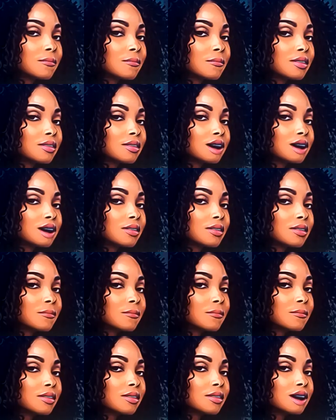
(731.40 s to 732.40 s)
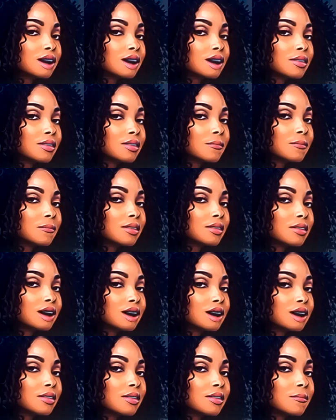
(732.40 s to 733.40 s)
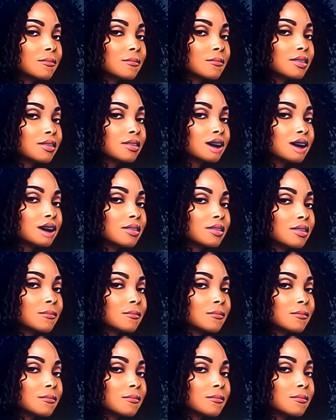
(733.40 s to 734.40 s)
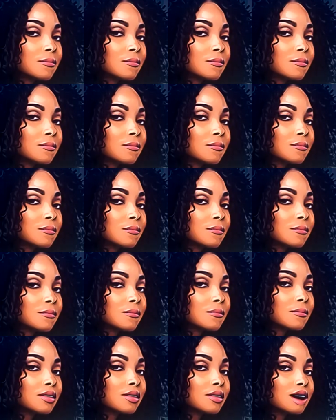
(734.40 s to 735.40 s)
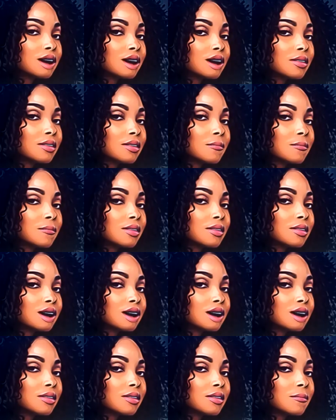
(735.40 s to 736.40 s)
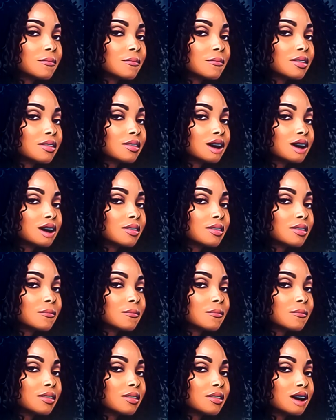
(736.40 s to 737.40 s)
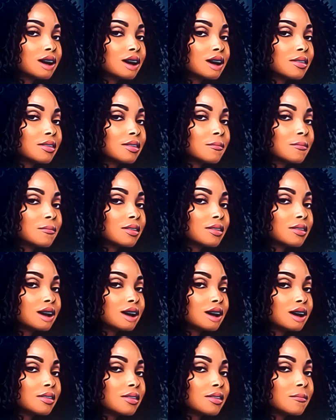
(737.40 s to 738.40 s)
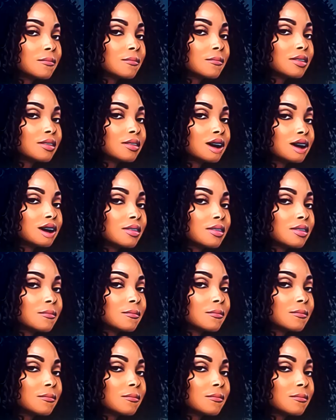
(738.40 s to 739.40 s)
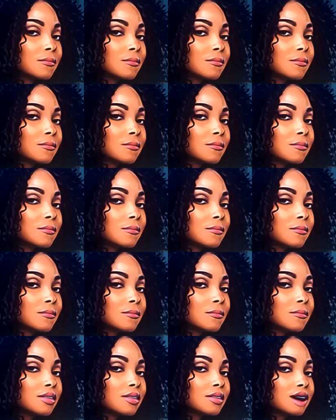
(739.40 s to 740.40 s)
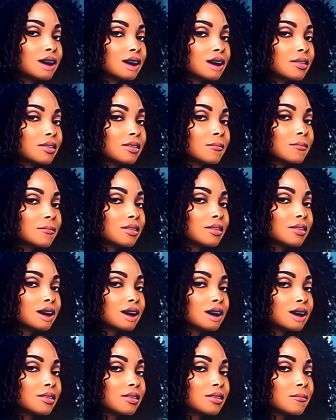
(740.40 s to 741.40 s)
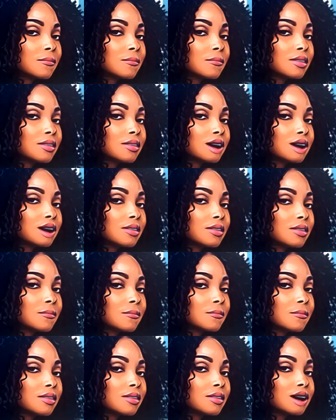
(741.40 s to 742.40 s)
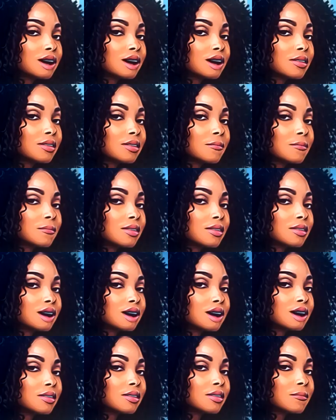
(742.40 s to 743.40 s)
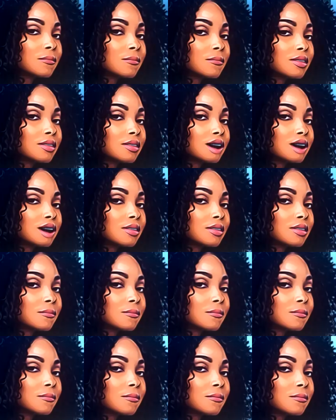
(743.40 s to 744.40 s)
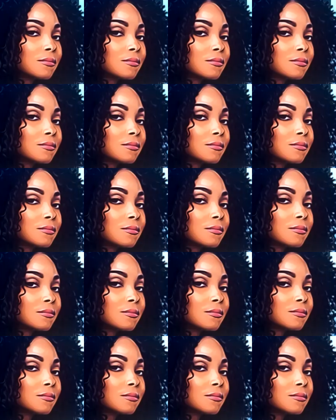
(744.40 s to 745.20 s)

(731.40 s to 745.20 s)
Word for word: So Kenya comes downstairs, and I was just thinking, Kenya, it took you that long to put that on? Girl. So she comes out the door, and she has on slippers. So she falls kind of like on her hip and like her back is hurting. She's in extreme pain.